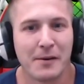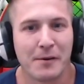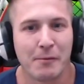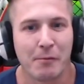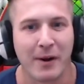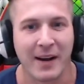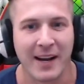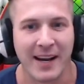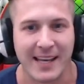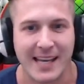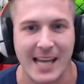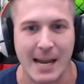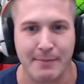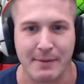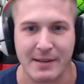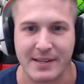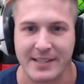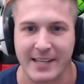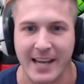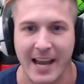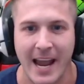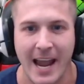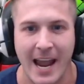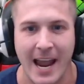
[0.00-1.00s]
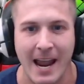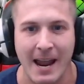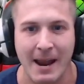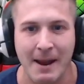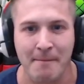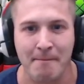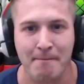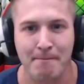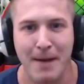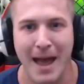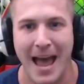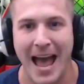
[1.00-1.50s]
We're gonna keep the
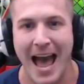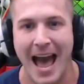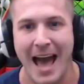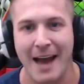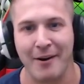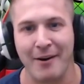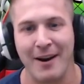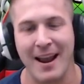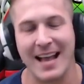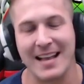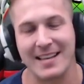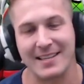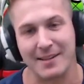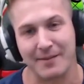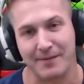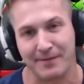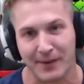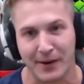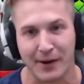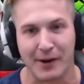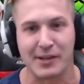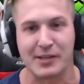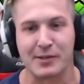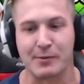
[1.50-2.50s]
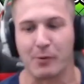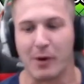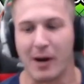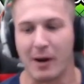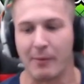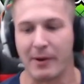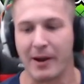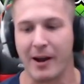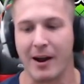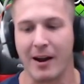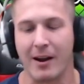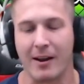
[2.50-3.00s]
same pattern as the first one.
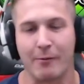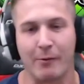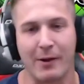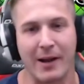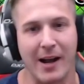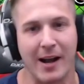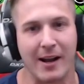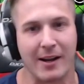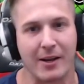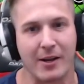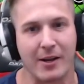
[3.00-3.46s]
We got we got